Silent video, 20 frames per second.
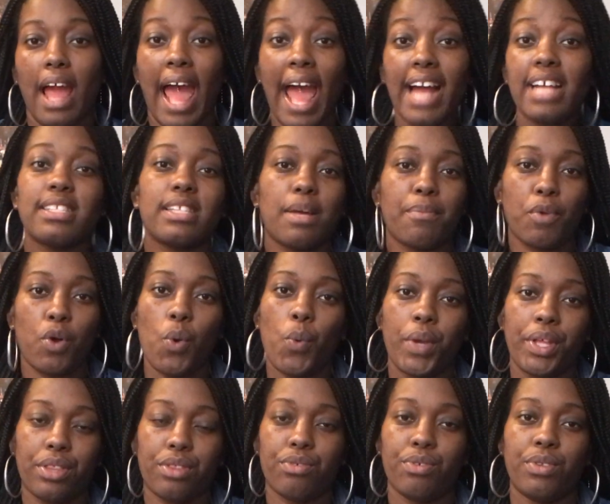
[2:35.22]
as I'm
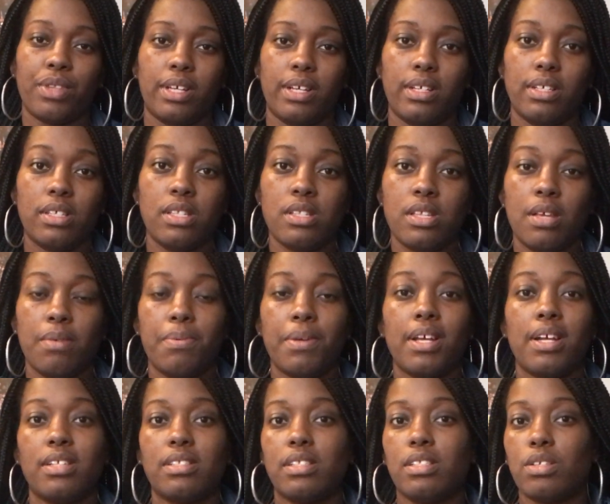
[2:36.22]
going through this,
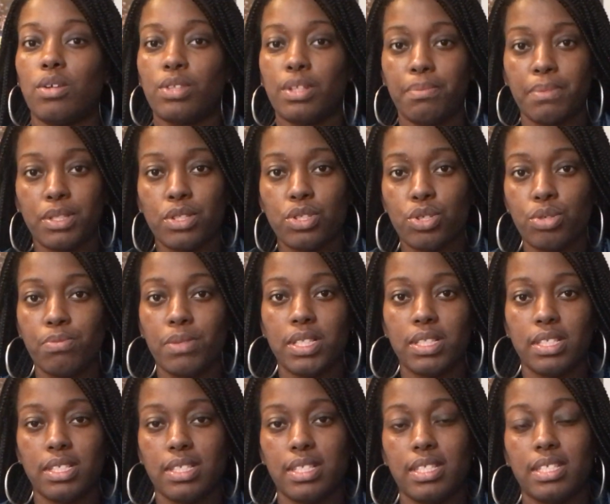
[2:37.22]
because it's only been 2
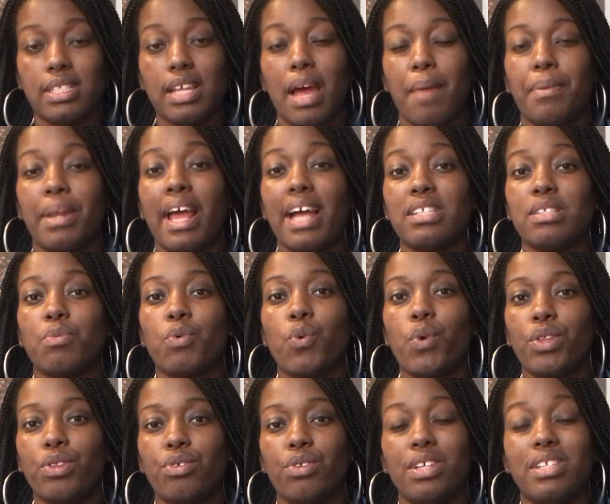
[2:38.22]
months since this happened, as I'm
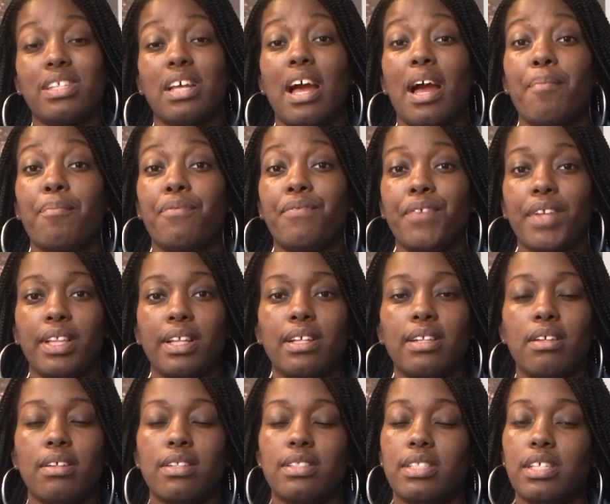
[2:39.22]
going through this, I'm
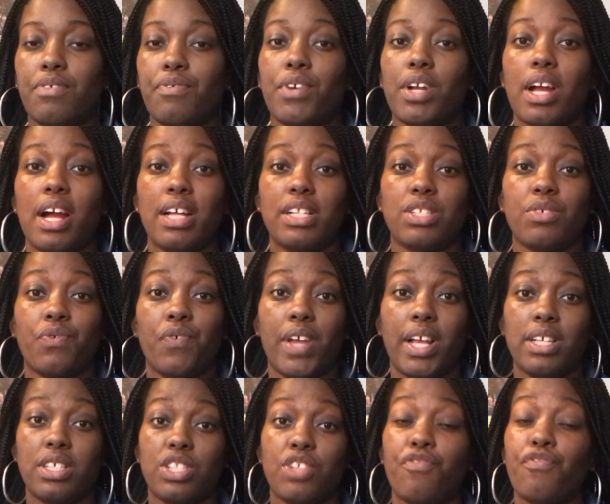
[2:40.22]
feeling different kinds of
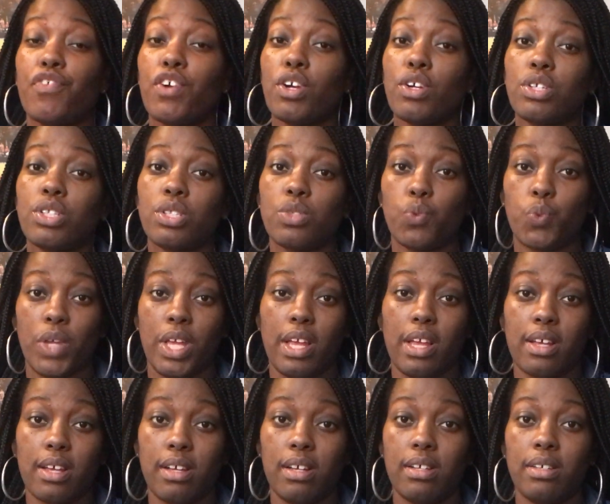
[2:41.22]
ways. The first
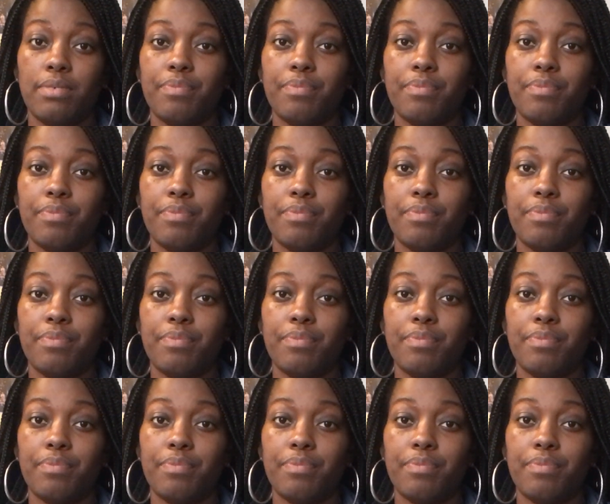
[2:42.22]
week,